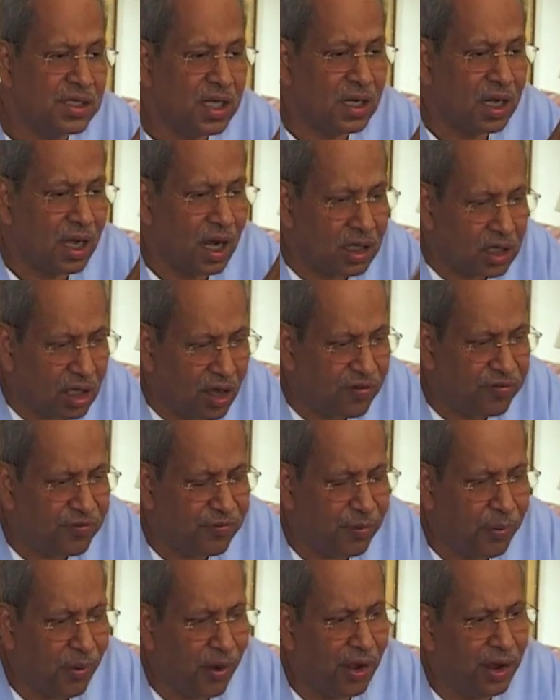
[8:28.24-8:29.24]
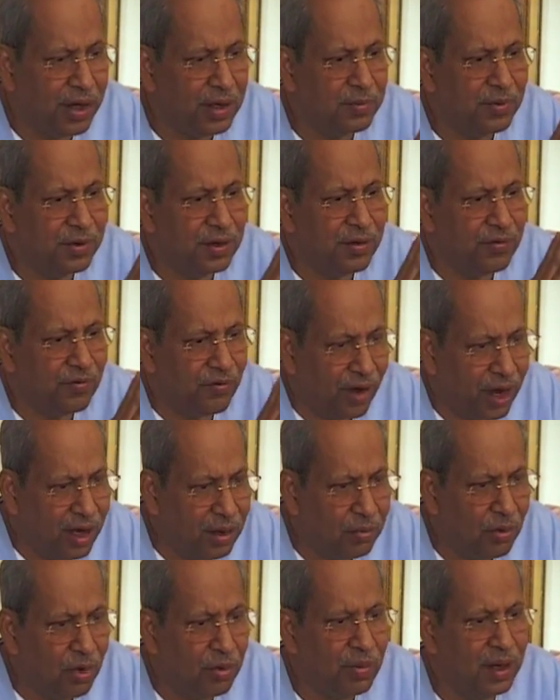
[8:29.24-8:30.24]
what is the cutoff point
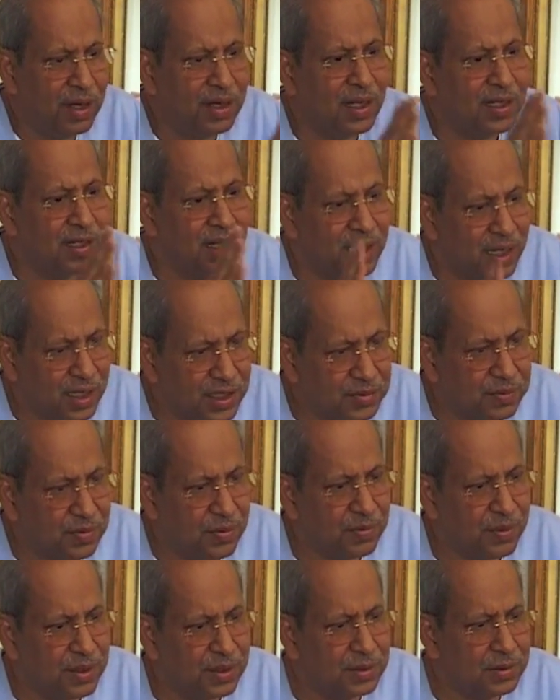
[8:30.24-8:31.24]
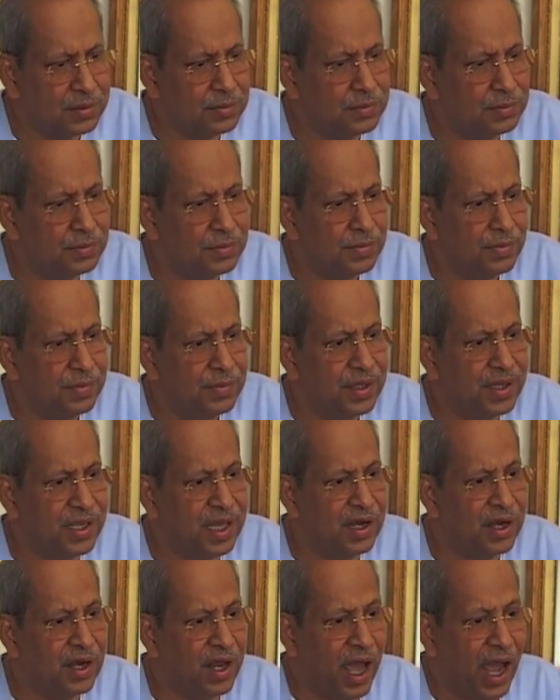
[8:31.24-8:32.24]
between one moment and the next moment.
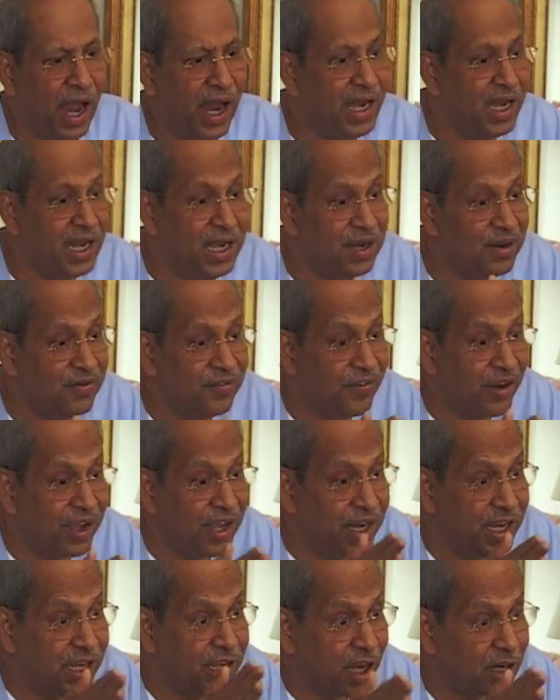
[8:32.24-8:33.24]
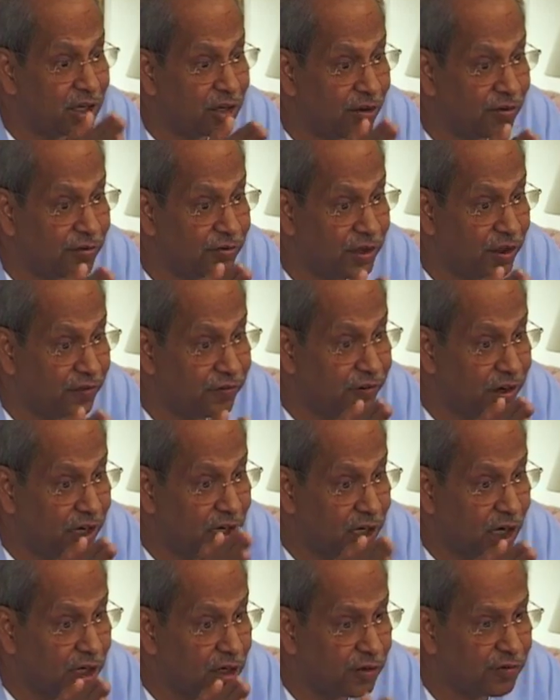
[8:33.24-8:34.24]
He cannot identify any
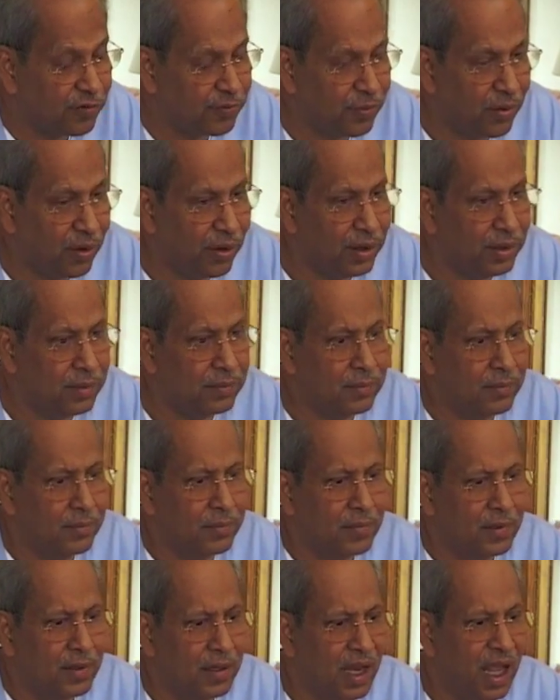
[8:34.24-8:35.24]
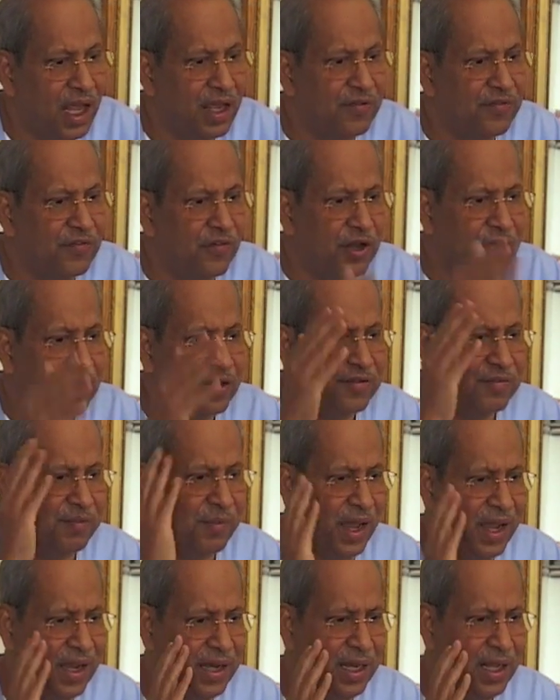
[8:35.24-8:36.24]
definite cutoff point. Like for
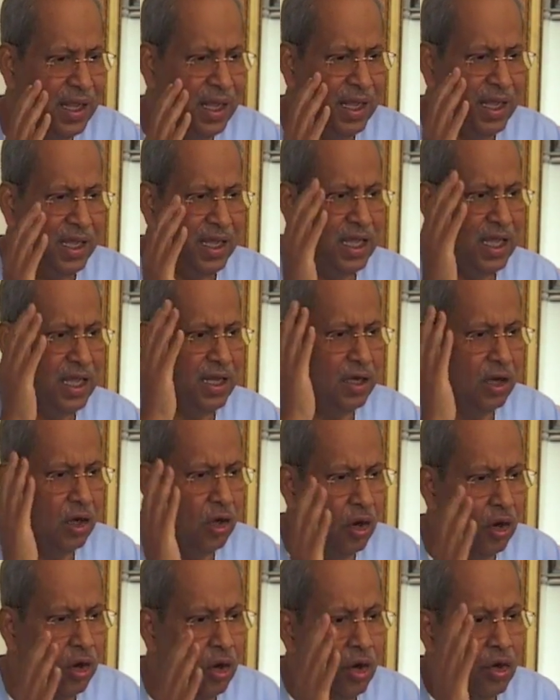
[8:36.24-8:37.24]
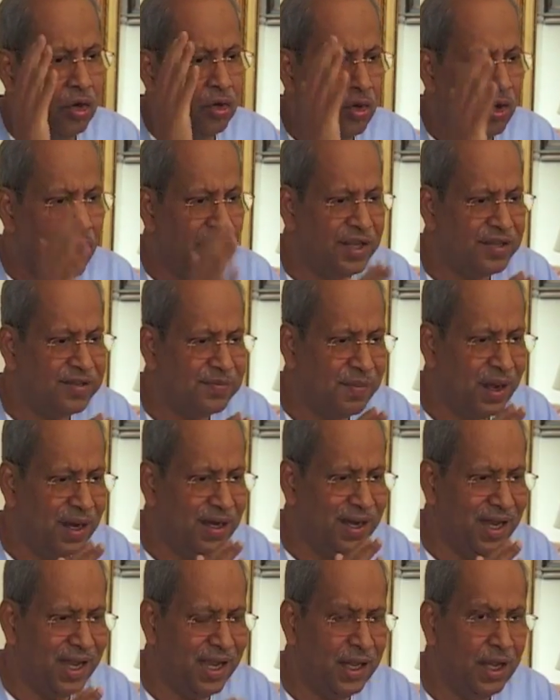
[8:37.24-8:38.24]
in his mind, he will know today
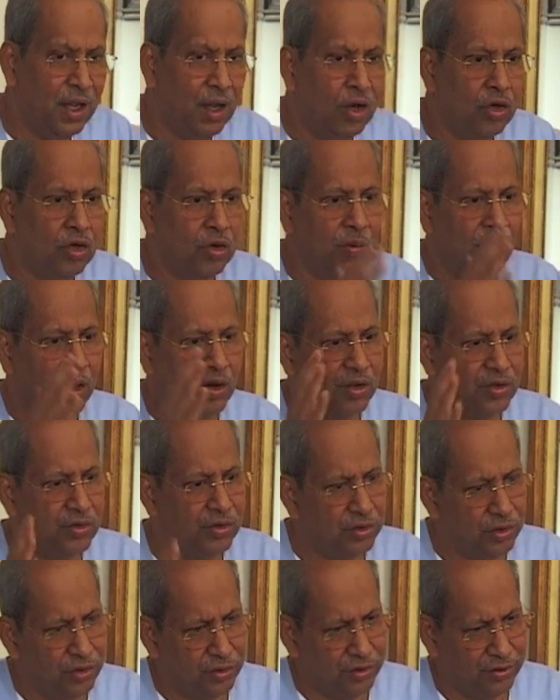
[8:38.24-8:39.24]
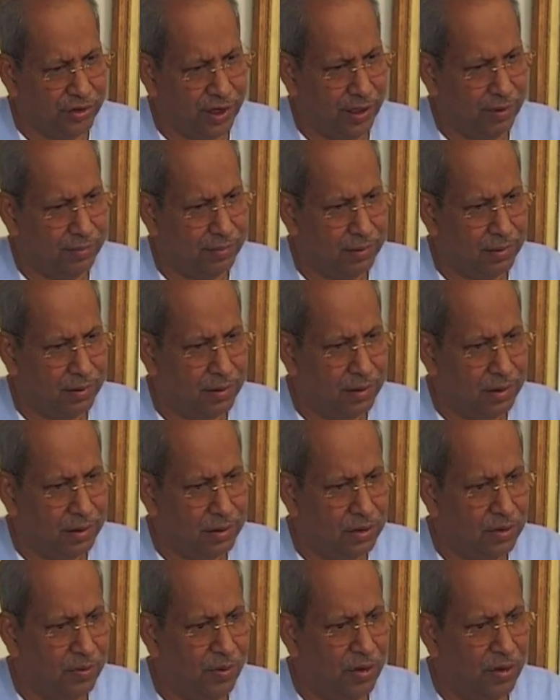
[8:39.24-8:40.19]
is Monday, tomorrow is Tuesday,